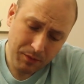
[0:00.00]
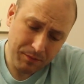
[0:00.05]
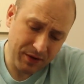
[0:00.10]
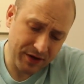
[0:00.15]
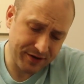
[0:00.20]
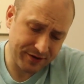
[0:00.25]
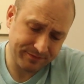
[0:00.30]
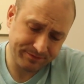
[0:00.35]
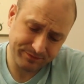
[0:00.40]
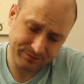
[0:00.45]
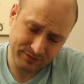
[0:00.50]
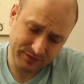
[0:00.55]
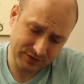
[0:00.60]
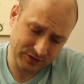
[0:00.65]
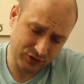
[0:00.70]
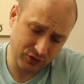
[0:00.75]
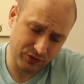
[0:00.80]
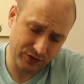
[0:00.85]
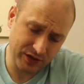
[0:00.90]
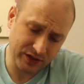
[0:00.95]
But
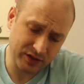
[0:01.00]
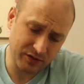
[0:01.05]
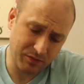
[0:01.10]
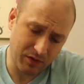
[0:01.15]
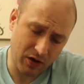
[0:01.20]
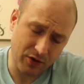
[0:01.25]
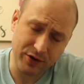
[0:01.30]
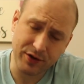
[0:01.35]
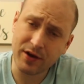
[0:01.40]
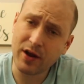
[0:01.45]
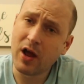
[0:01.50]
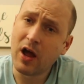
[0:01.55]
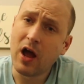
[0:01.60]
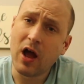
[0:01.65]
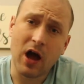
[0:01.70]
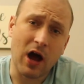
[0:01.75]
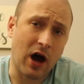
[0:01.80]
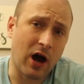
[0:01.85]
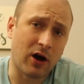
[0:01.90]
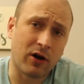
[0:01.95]
two things about it,
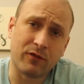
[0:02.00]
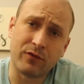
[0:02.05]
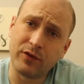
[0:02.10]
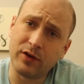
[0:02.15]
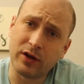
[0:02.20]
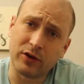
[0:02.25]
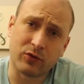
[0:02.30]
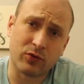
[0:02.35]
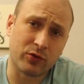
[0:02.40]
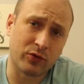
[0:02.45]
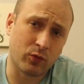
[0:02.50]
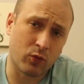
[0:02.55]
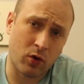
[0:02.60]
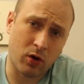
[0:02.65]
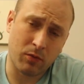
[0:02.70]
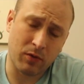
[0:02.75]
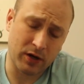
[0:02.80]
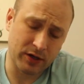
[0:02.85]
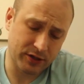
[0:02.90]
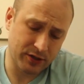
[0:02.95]
I don't feel like going to
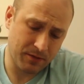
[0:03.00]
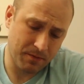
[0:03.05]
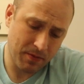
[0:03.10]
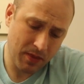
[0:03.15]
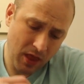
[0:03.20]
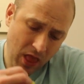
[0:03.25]
Walmart.